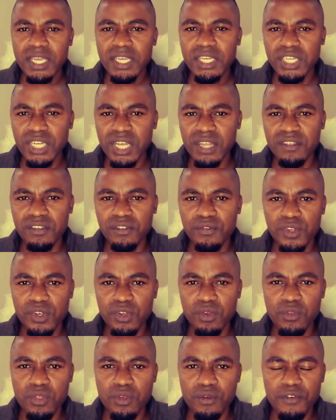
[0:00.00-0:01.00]
share this
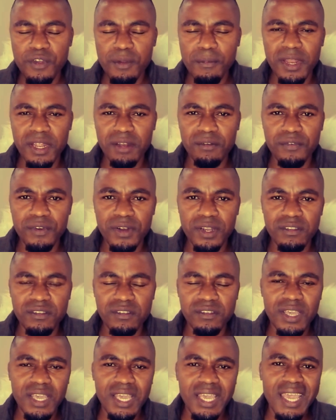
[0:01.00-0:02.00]
video with your family and
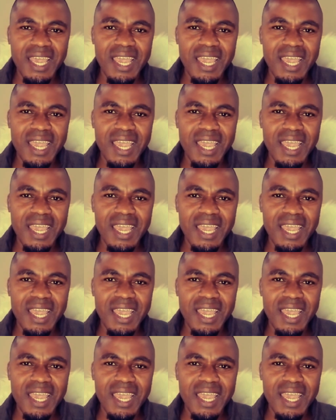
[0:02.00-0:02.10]
friends,